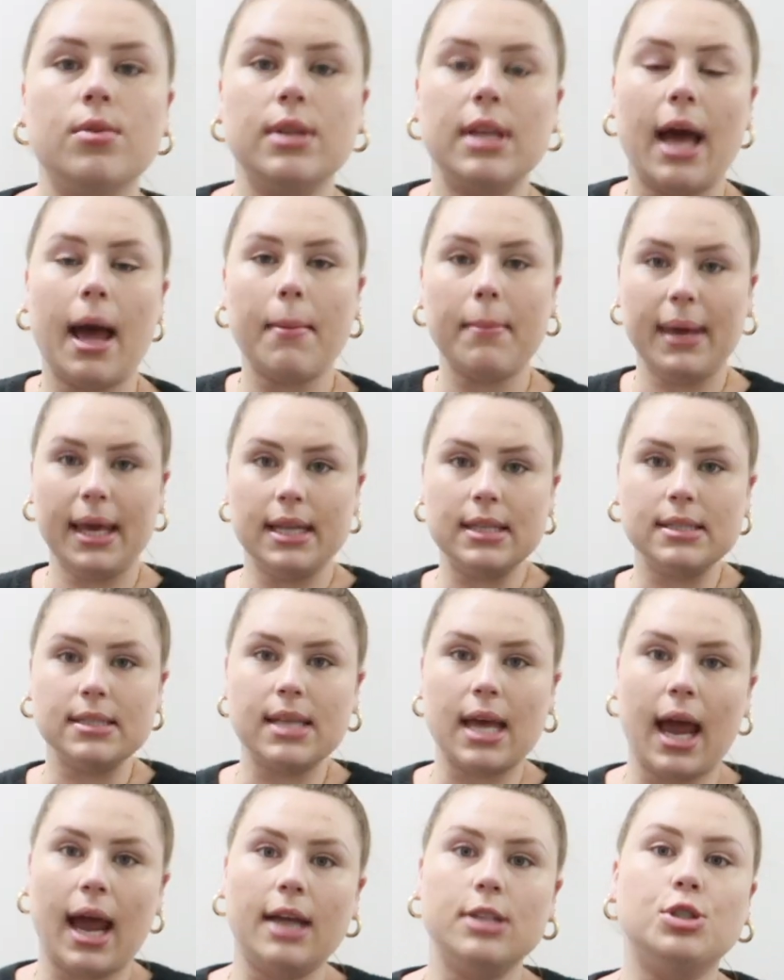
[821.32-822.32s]
that means
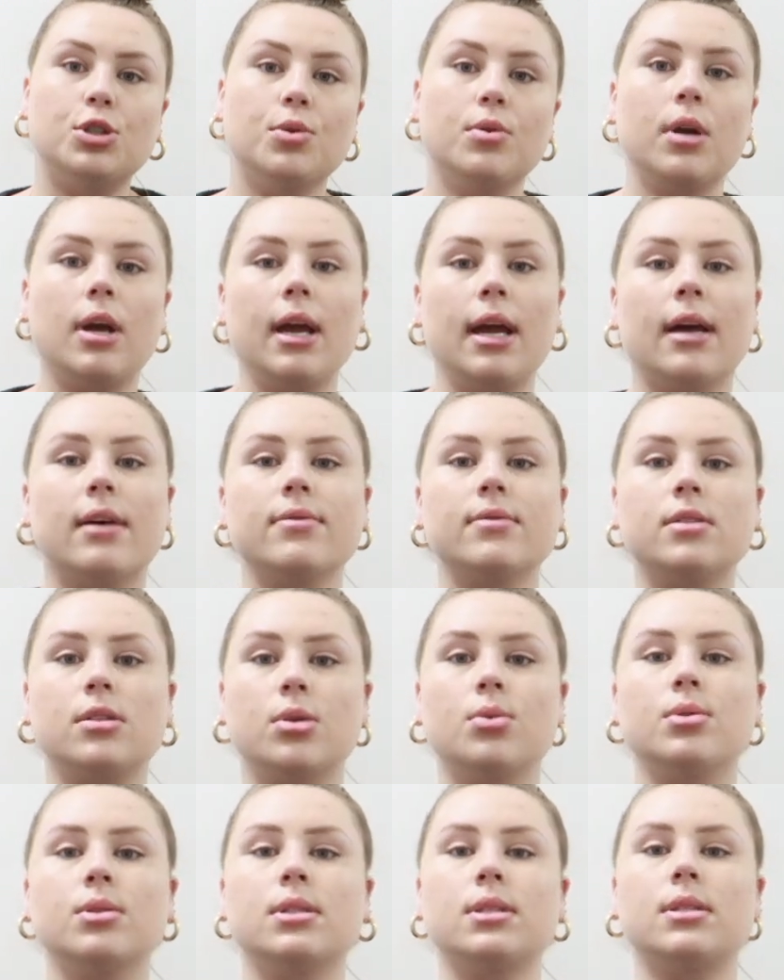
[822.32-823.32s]
that I do not have
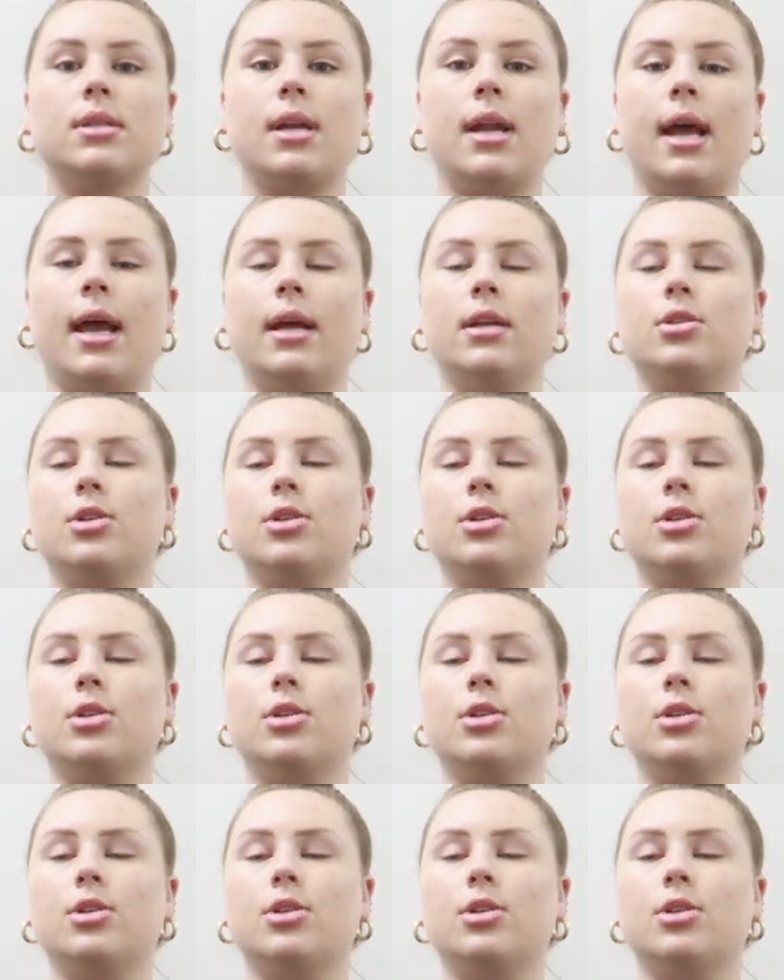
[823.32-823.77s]
students today.